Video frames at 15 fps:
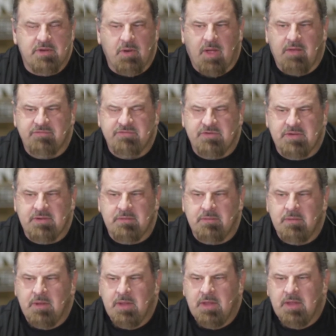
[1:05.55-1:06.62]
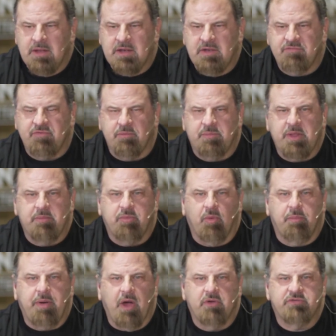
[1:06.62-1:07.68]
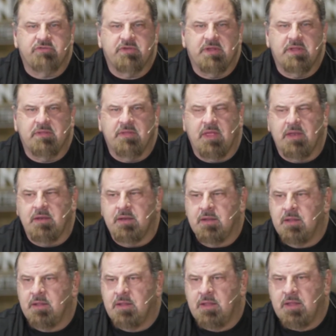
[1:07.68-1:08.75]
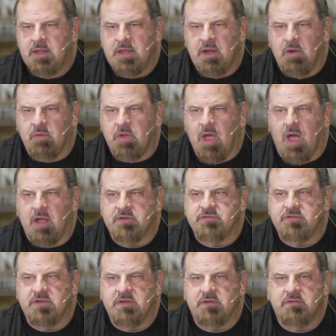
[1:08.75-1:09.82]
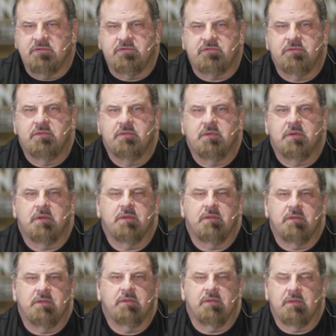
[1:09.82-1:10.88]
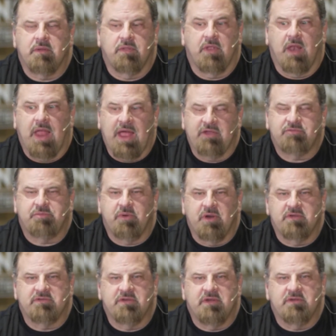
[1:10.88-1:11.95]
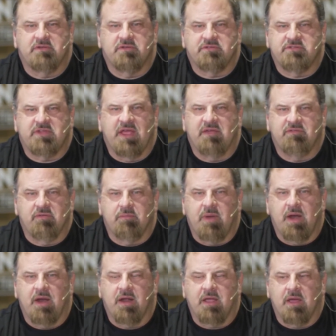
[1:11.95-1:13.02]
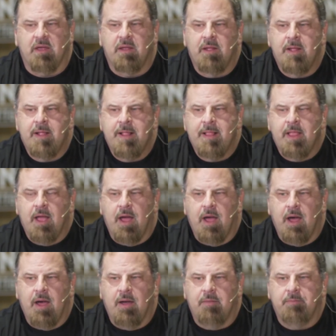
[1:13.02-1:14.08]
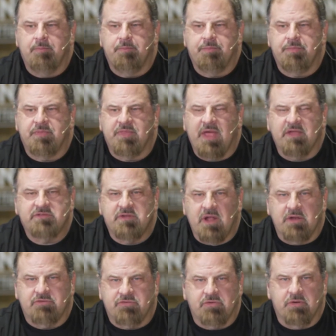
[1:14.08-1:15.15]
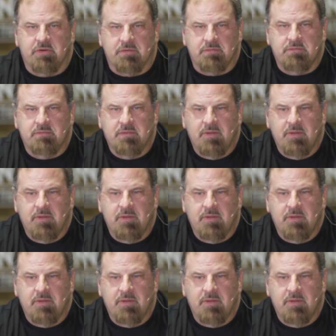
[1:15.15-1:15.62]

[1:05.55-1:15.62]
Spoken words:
You know, I've seen different people posting that, you know, God sent the last president to save America. That's not true.